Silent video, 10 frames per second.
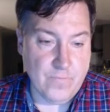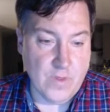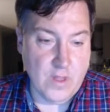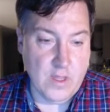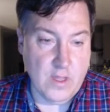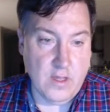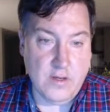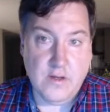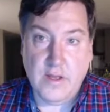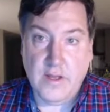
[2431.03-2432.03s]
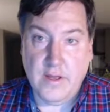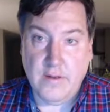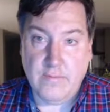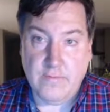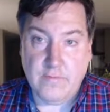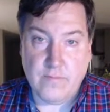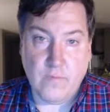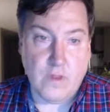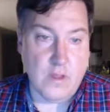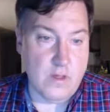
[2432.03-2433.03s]
And
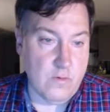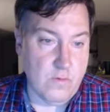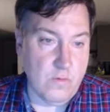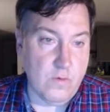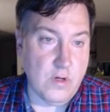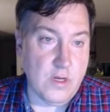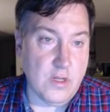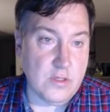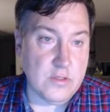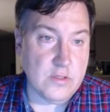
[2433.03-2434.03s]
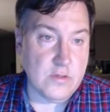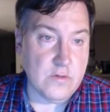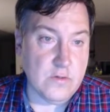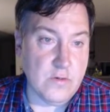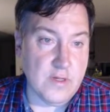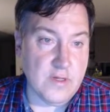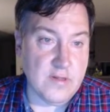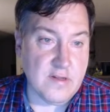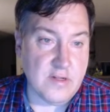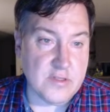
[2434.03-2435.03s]
what I'll do
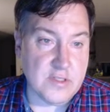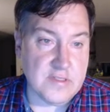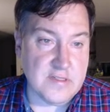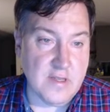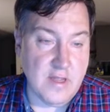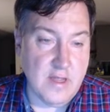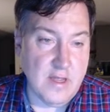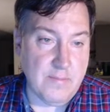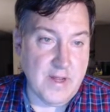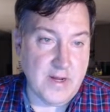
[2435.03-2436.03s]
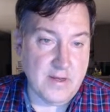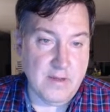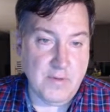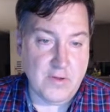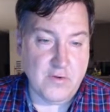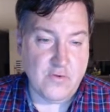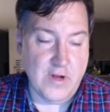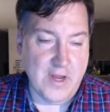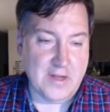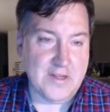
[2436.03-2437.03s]
is I'm going to try
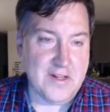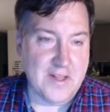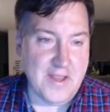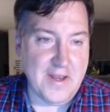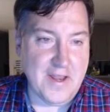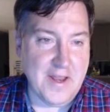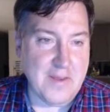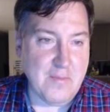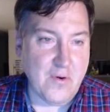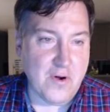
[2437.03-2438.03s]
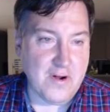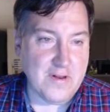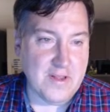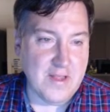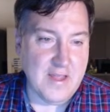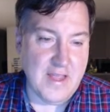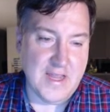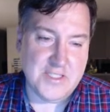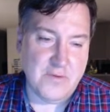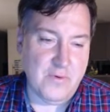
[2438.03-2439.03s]
not to click into any more.
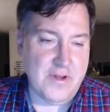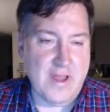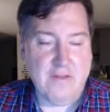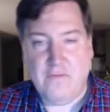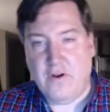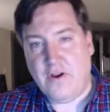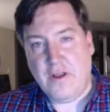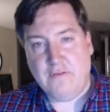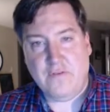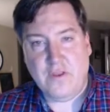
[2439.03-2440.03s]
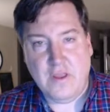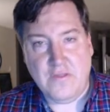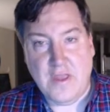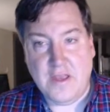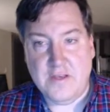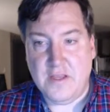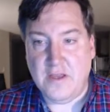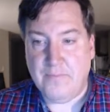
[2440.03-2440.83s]
Actually, we're down far enough. You get the idea.